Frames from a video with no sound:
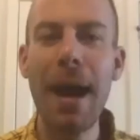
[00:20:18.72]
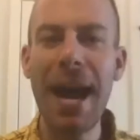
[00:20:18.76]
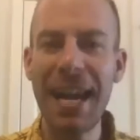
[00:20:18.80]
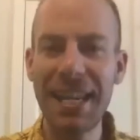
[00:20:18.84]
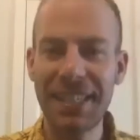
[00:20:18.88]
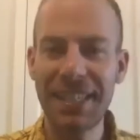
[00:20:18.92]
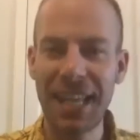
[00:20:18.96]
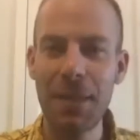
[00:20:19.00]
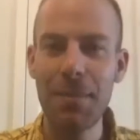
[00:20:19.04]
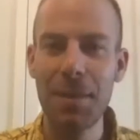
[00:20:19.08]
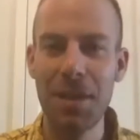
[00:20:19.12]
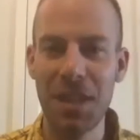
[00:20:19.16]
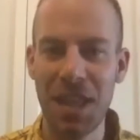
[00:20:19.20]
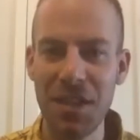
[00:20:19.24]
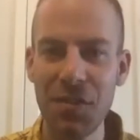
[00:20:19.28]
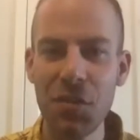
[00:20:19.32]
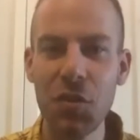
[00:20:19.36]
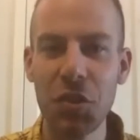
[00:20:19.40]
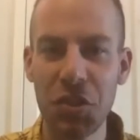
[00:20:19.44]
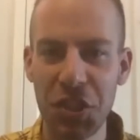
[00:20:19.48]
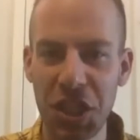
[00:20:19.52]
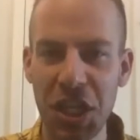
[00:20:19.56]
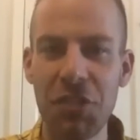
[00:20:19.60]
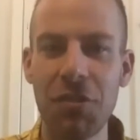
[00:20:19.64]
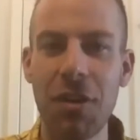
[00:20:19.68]
excitement level
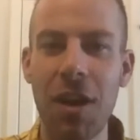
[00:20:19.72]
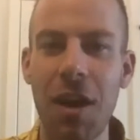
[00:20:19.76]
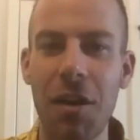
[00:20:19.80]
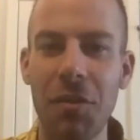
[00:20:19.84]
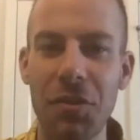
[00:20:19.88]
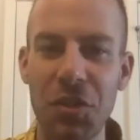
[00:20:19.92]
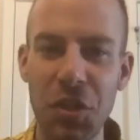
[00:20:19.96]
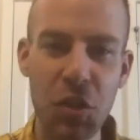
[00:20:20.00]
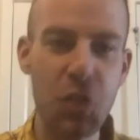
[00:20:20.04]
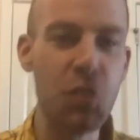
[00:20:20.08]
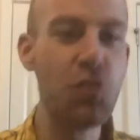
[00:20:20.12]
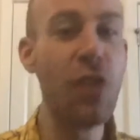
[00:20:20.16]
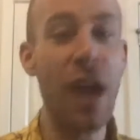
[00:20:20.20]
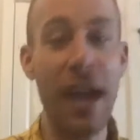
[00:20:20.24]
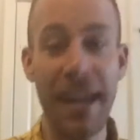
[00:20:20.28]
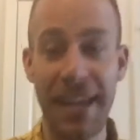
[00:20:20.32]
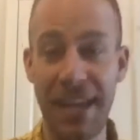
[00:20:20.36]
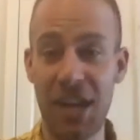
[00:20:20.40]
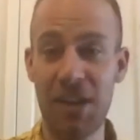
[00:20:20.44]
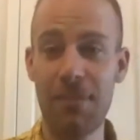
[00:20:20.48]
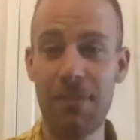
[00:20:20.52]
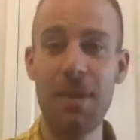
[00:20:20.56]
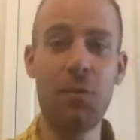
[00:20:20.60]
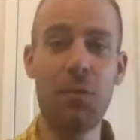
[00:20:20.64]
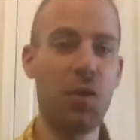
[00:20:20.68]
is 0. Did you not
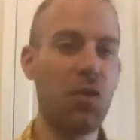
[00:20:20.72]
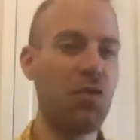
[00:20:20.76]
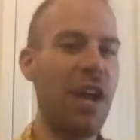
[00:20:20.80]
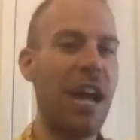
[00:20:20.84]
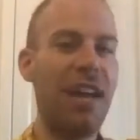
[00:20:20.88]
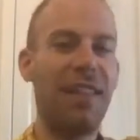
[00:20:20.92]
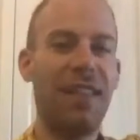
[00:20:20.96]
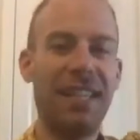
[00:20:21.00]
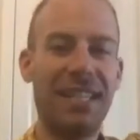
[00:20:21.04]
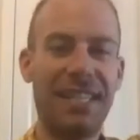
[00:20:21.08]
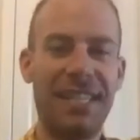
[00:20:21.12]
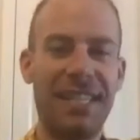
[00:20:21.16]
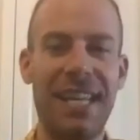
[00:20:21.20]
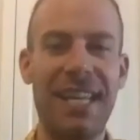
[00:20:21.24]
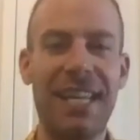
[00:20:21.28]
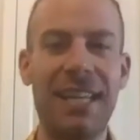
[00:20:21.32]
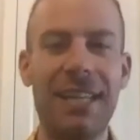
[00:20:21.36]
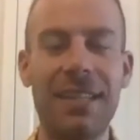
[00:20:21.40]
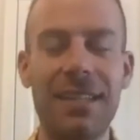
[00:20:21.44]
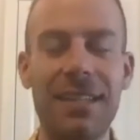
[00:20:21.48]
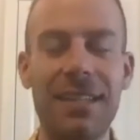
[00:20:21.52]
hear me? Were you not listening?